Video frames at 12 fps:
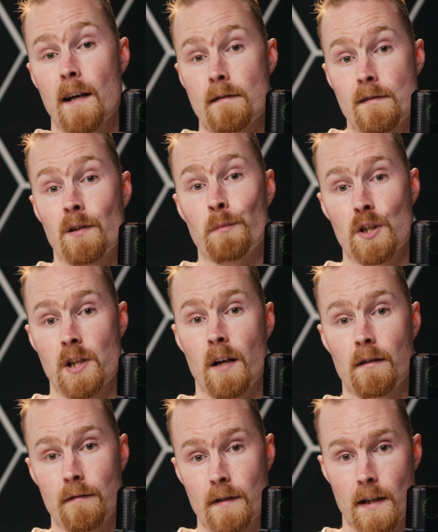so much out
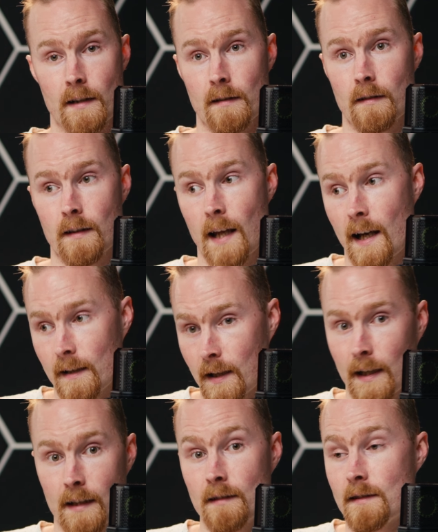of that
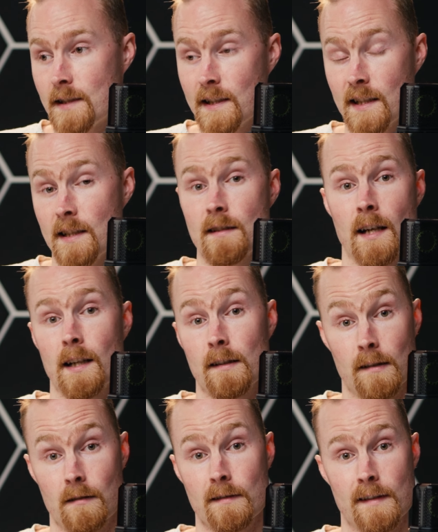teeny tiny
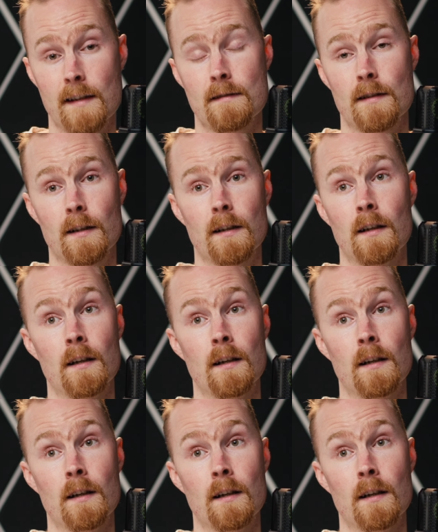little sensor.